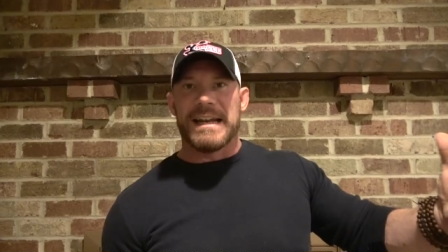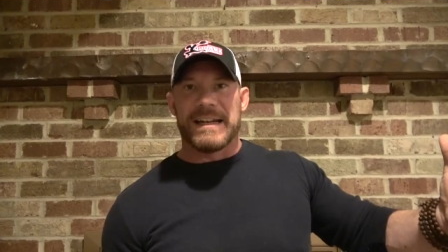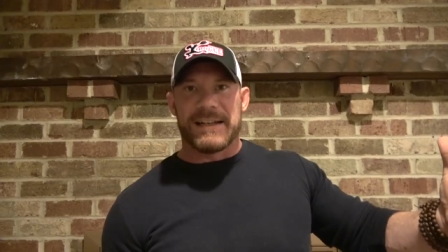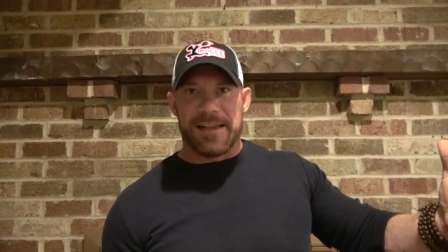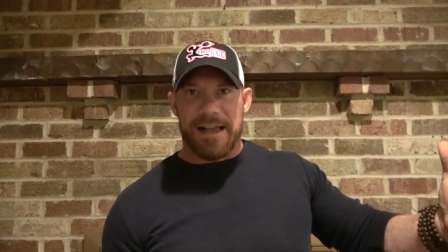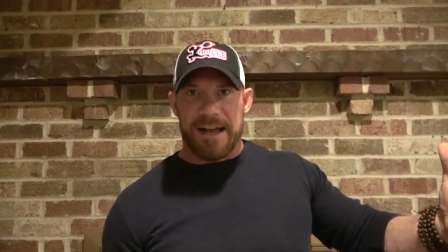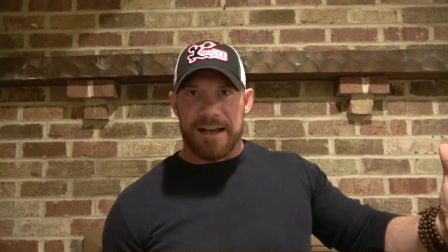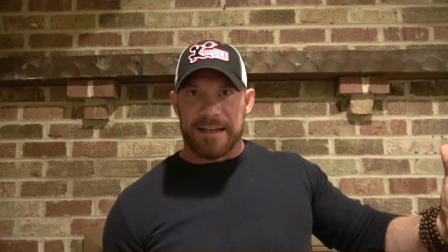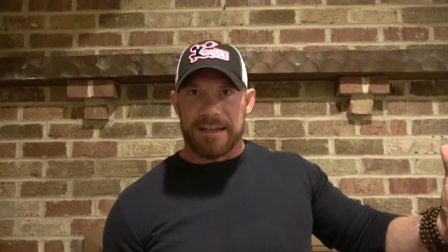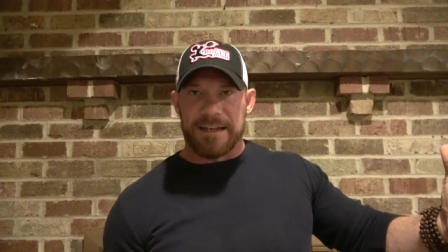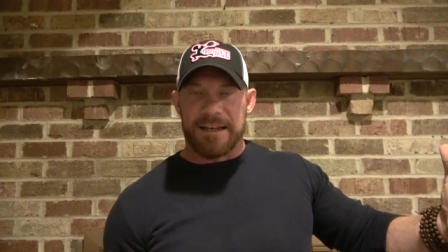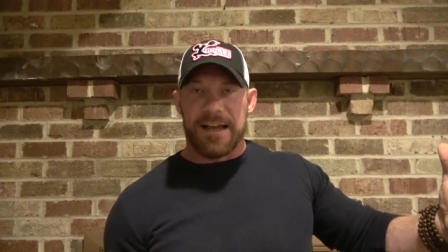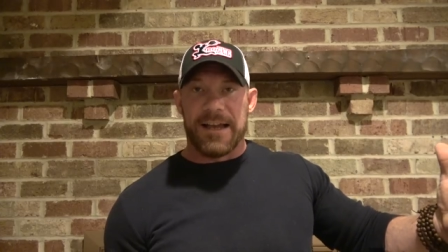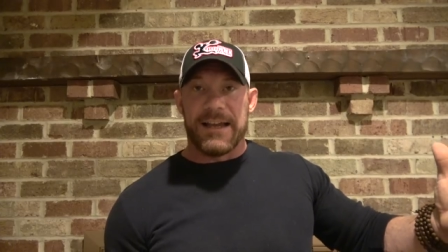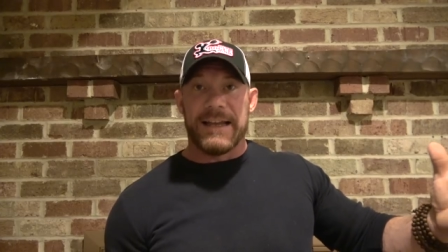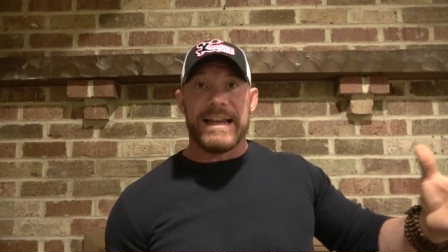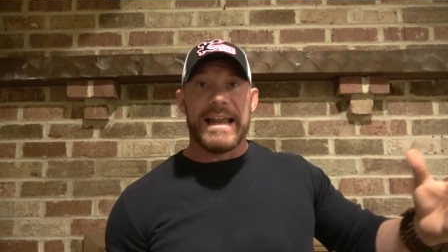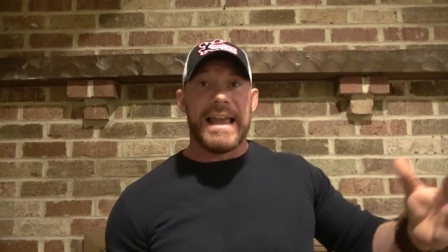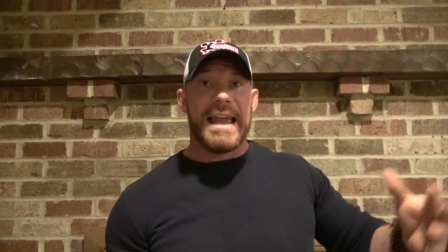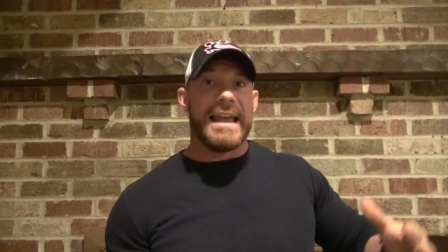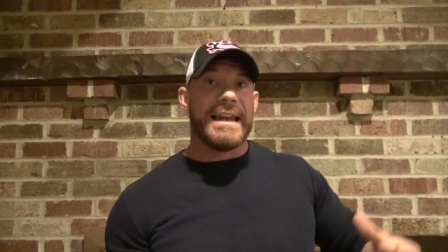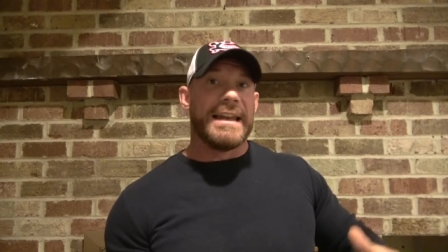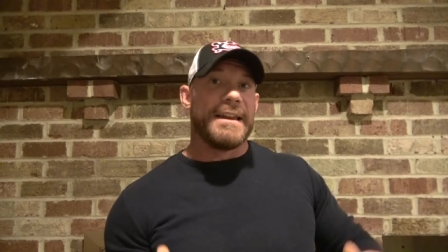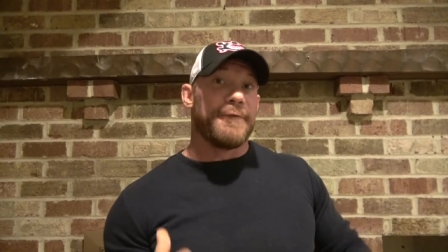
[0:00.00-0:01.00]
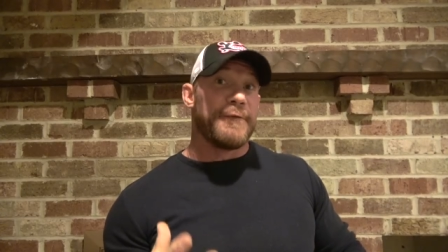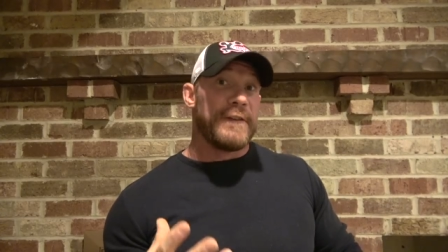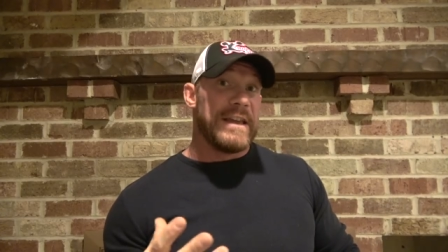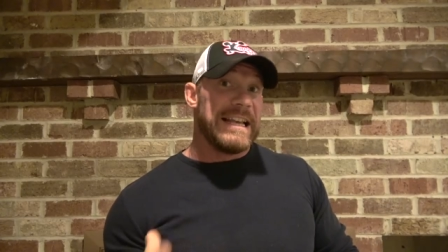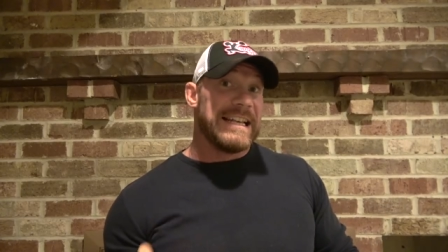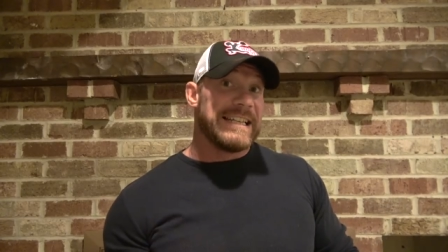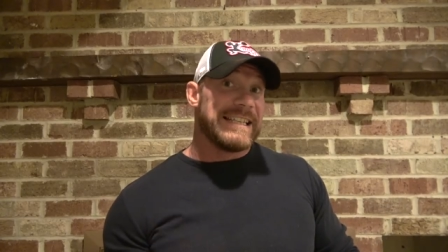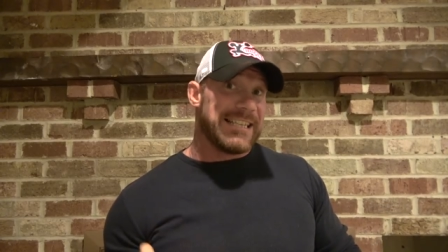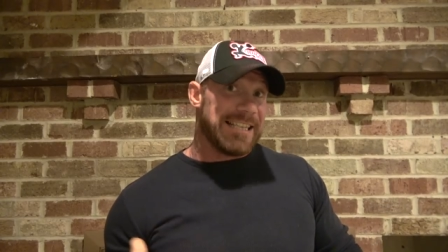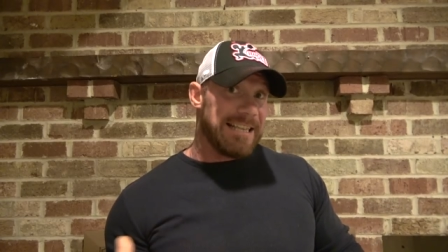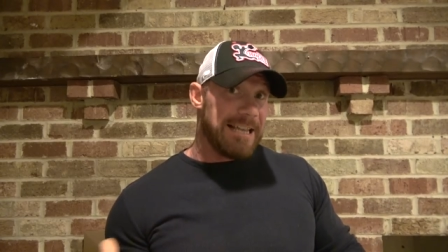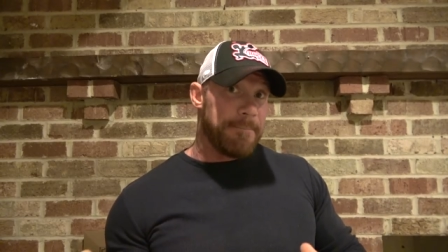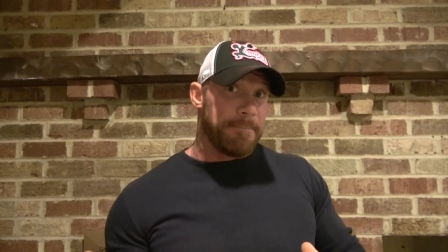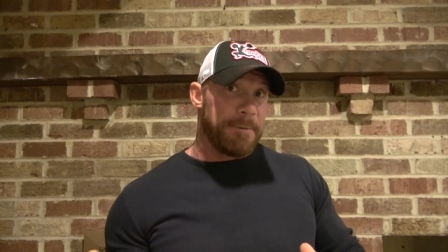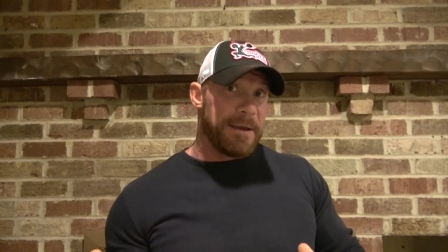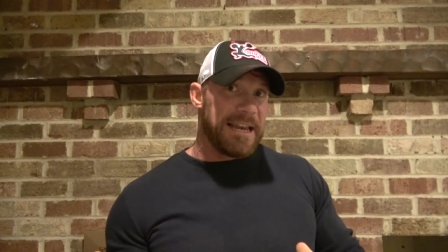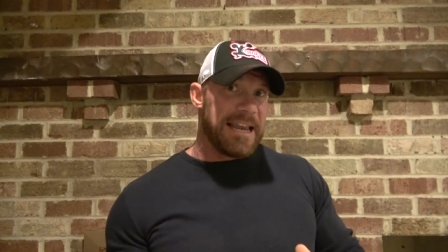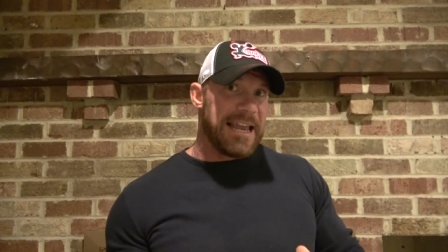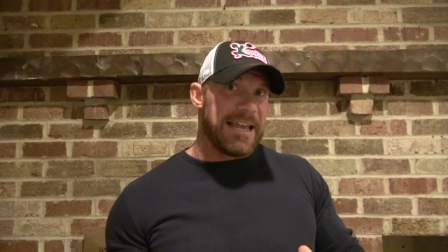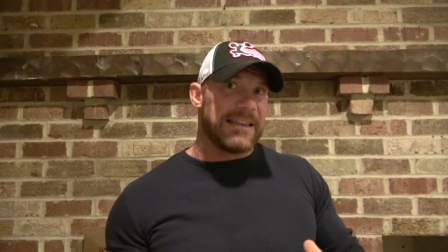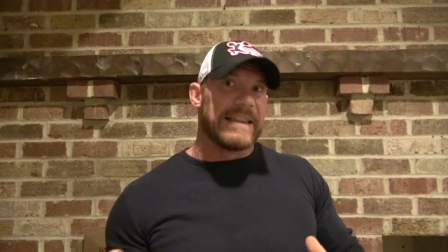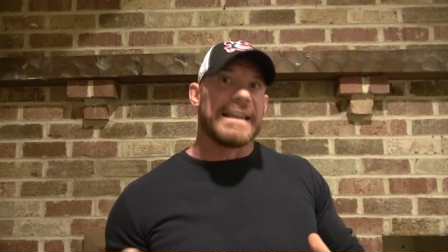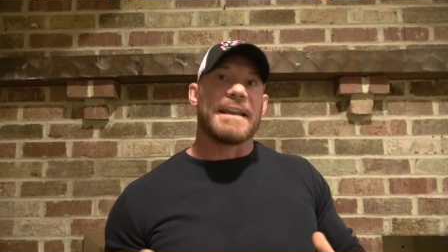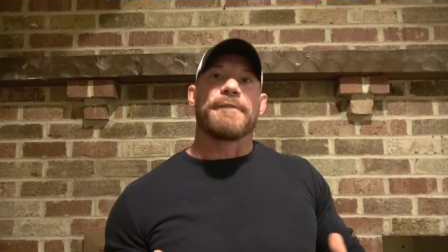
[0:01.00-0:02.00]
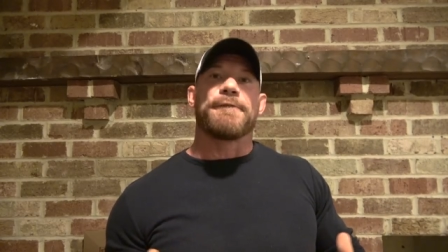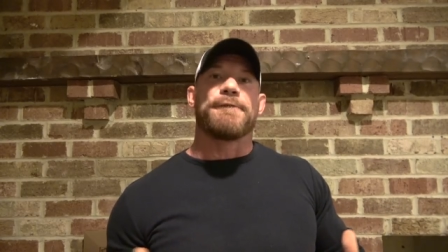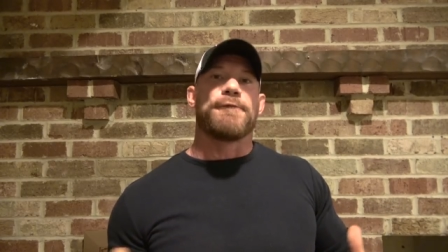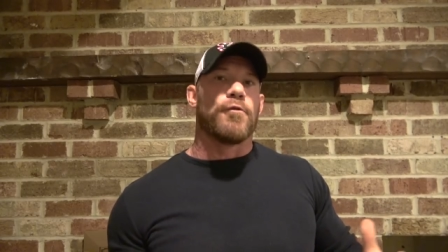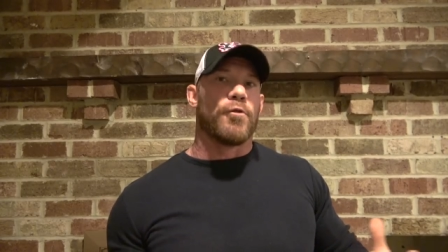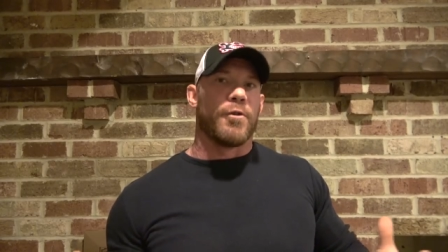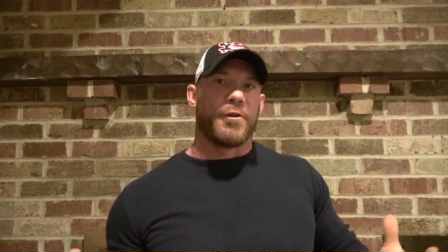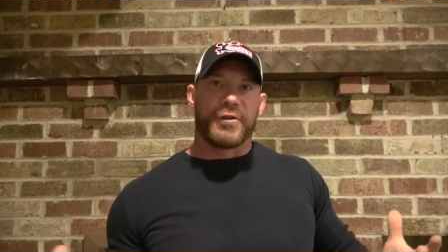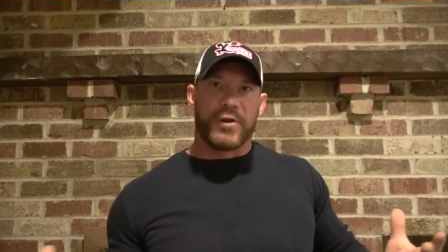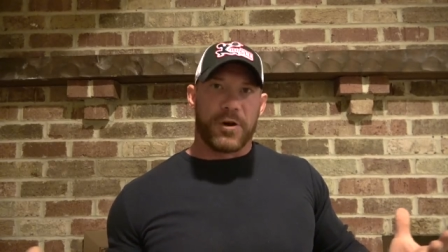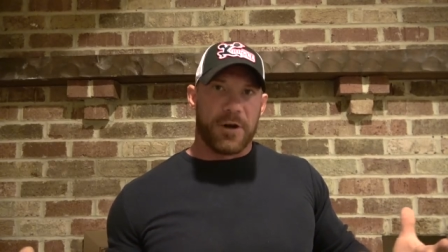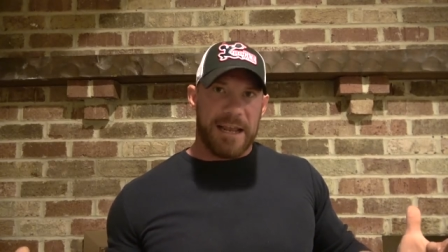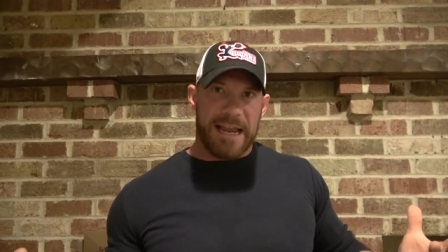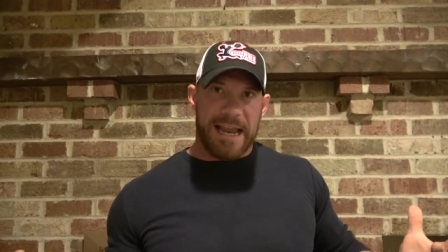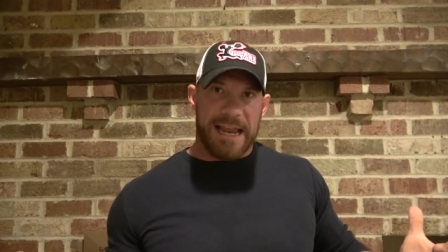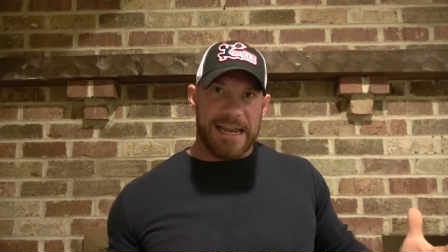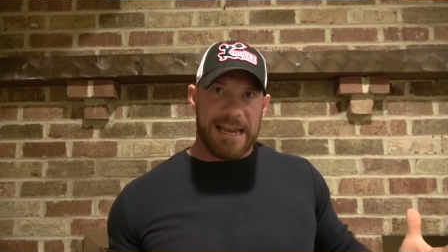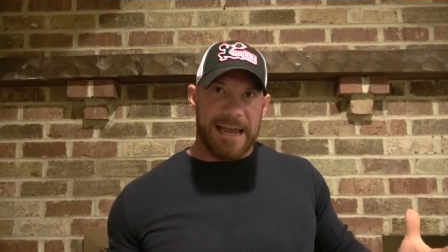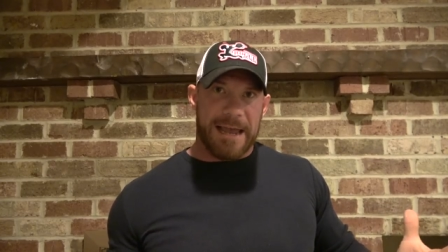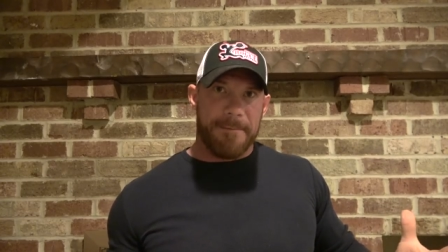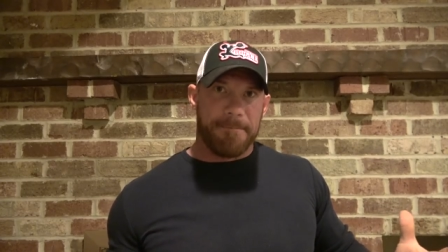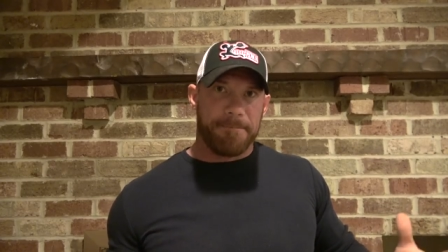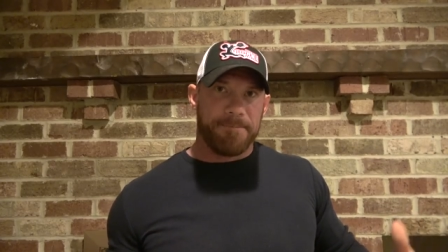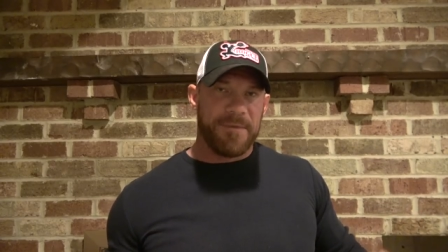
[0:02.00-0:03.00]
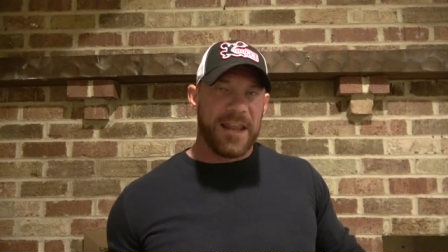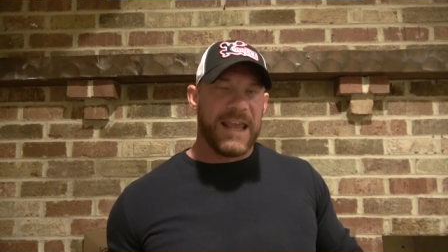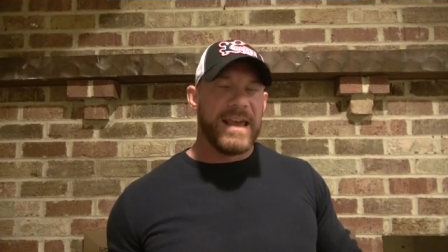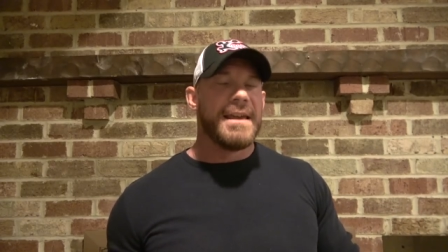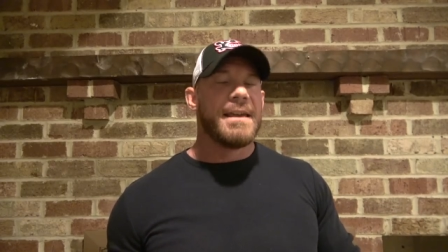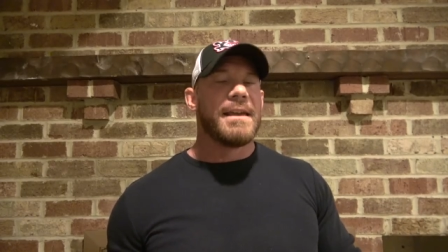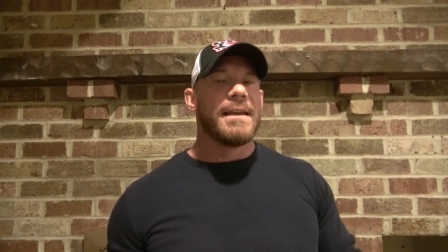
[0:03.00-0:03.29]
8 o'clock at night, and if he's sleeping at like 4:30 a.m.,